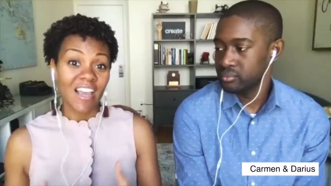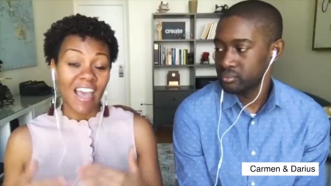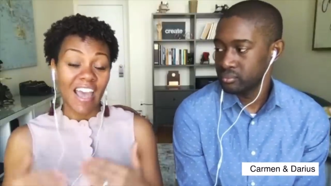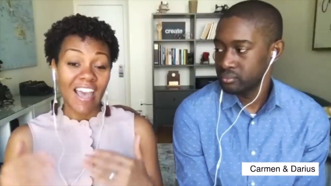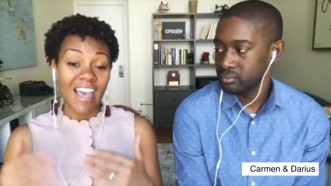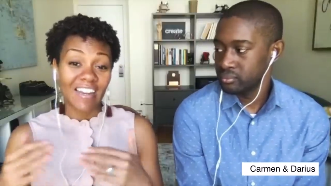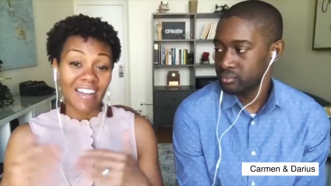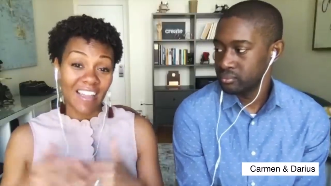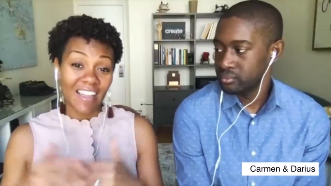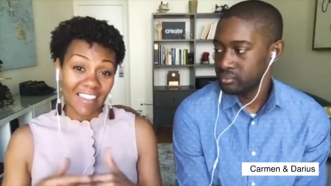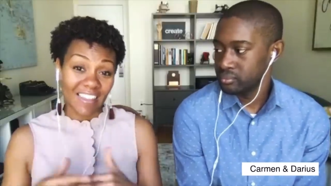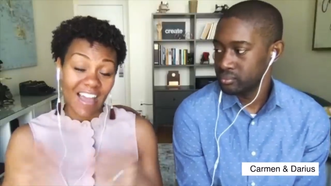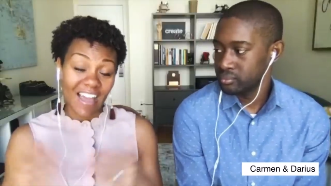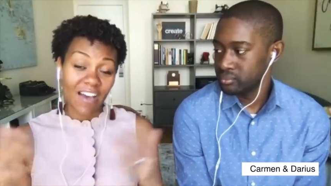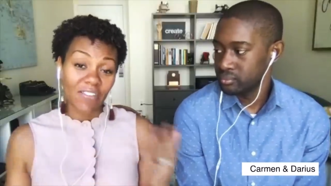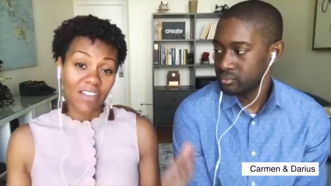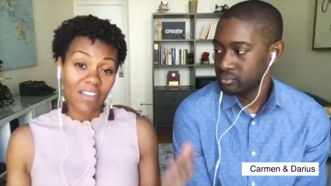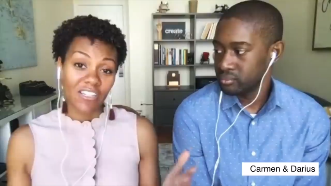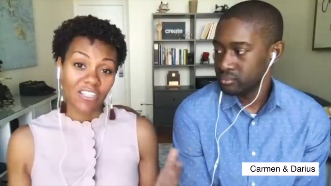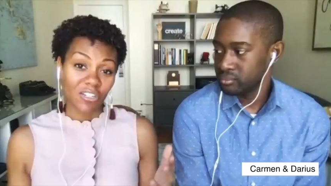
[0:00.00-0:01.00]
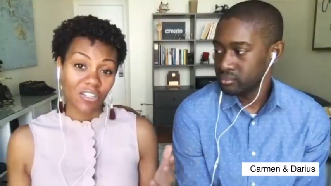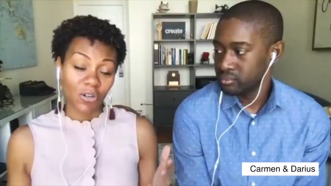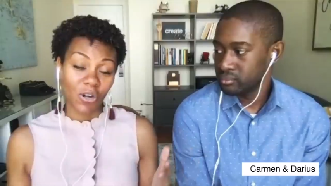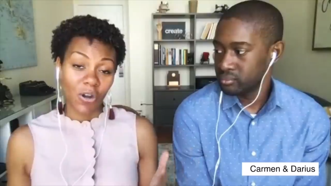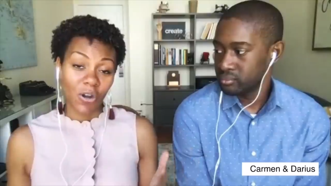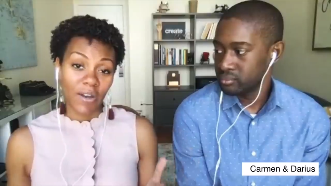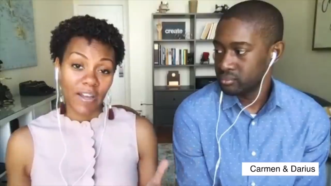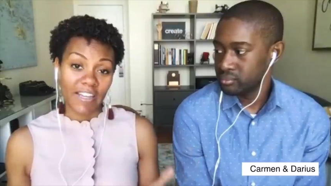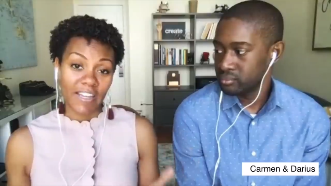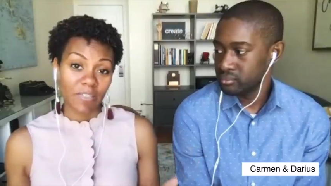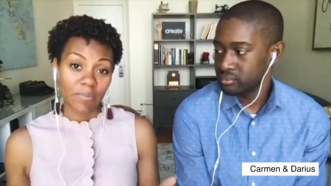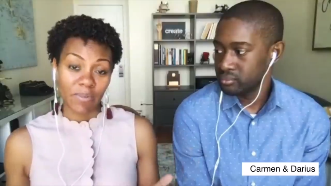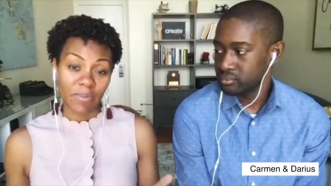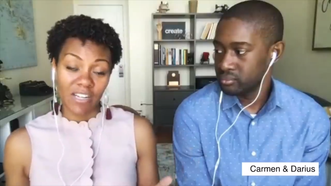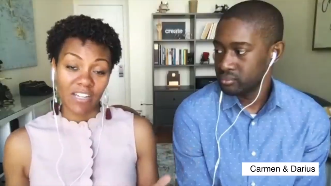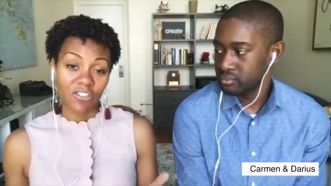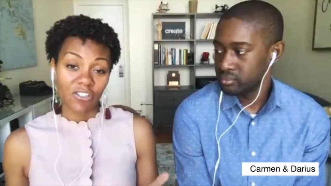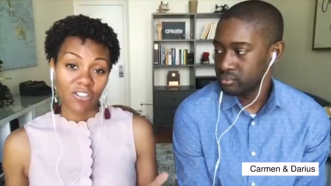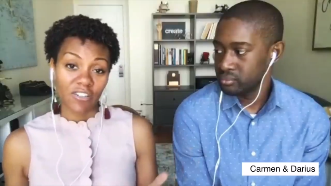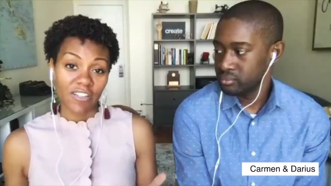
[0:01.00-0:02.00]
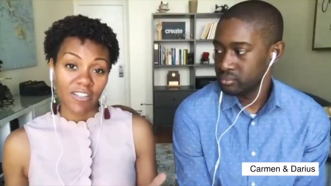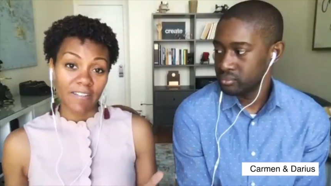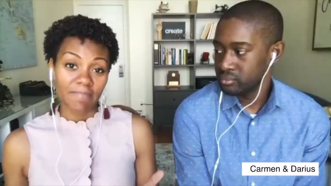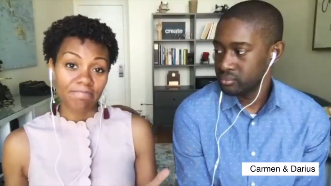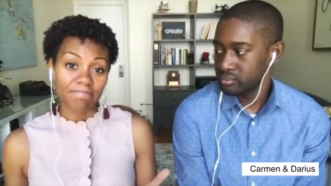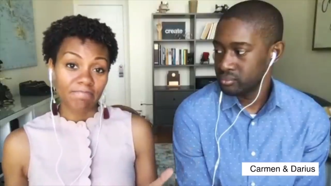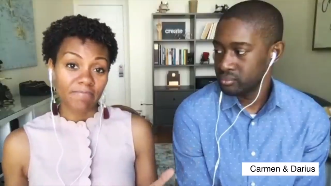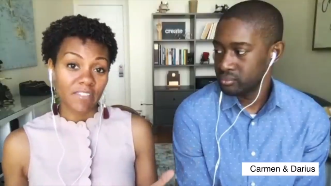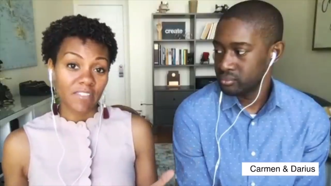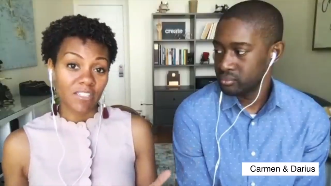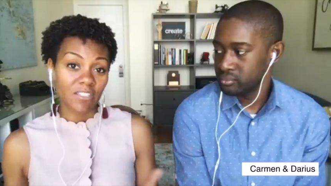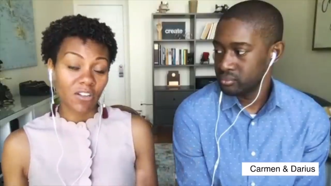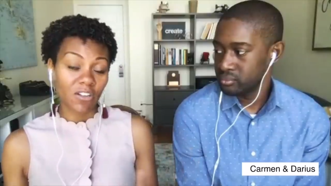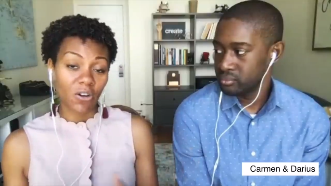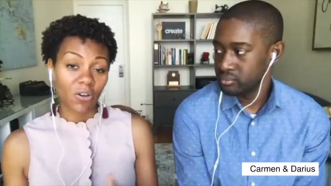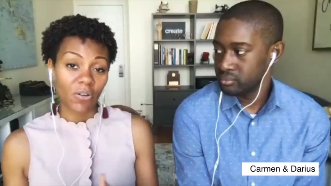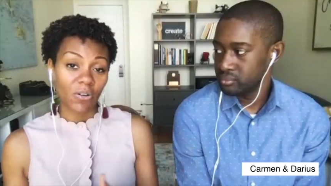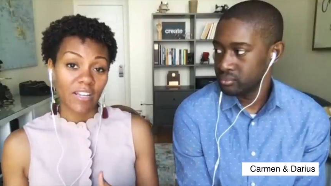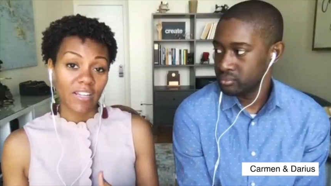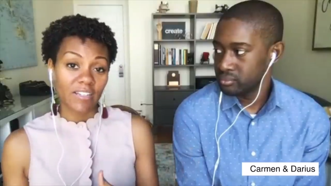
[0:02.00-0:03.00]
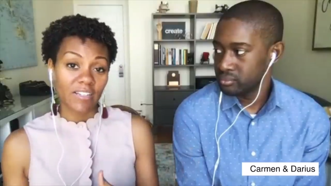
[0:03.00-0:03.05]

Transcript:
Speaker 1: and allow that to grow exponentially? So it,